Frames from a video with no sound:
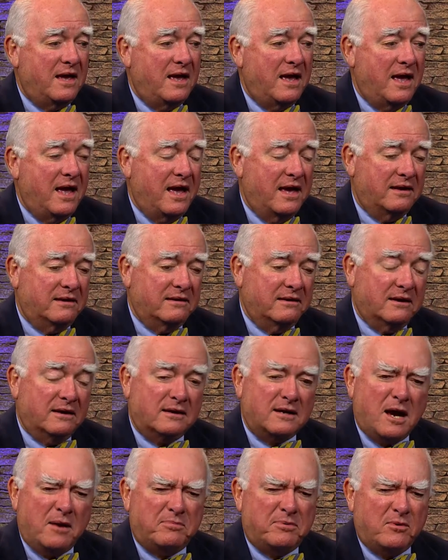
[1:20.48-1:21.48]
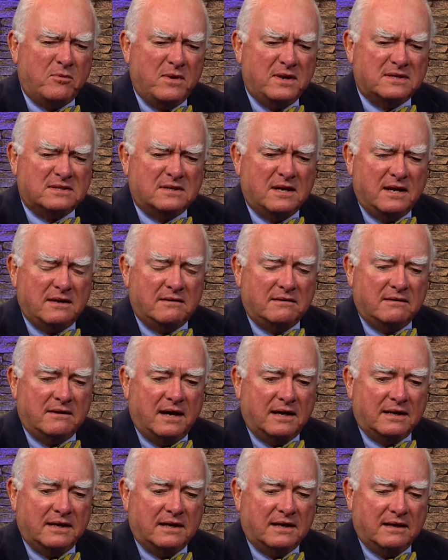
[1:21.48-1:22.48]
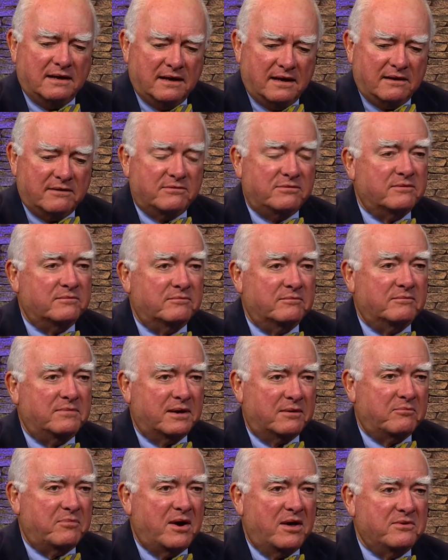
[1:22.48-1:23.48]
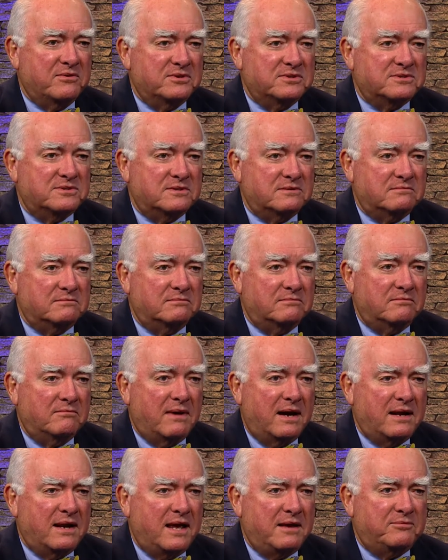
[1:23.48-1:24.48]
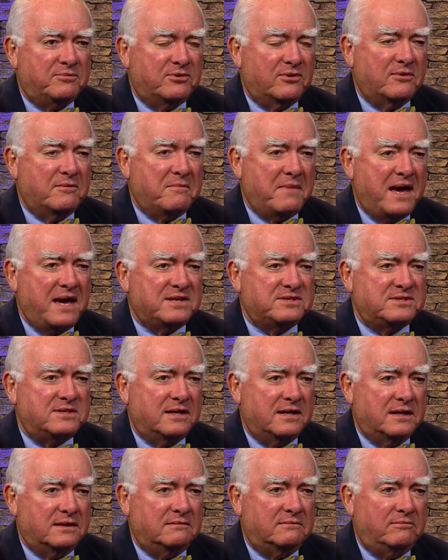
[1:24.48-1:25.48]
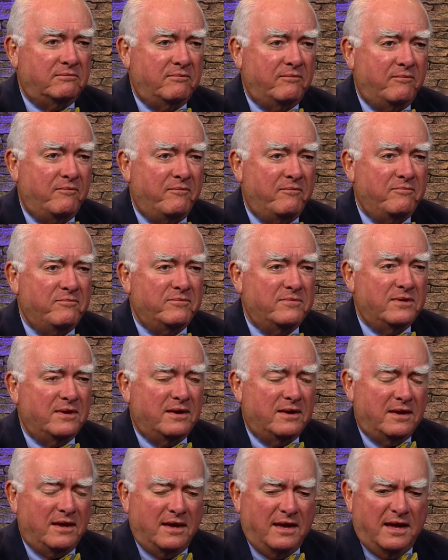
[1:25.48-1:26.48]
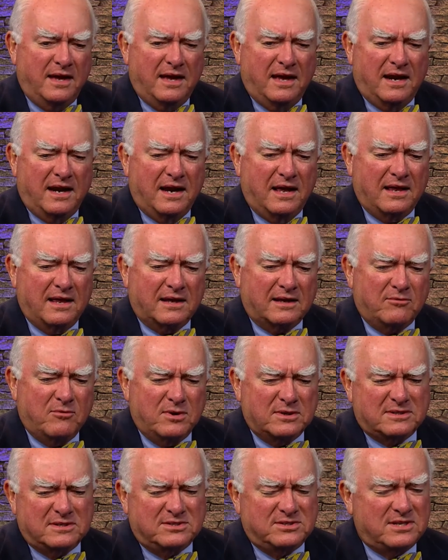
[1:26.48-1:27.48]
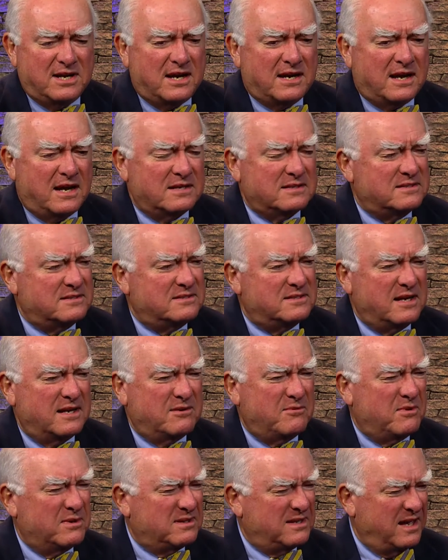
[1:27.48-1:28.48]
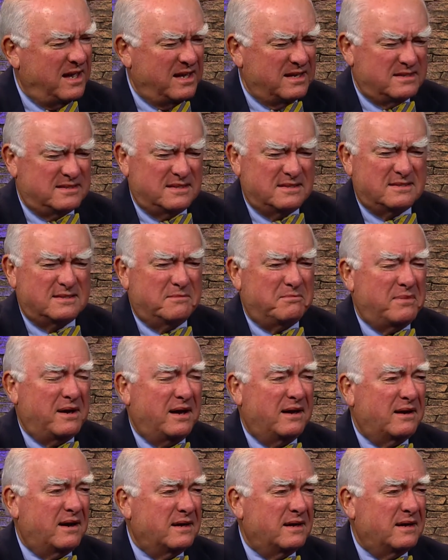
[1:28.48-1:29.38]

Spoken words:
And a couple of weeks later, I get a letter from Big Brothers, and my name's on the masthead. And I went to Jake, and I said, Jake, what the heck's this about?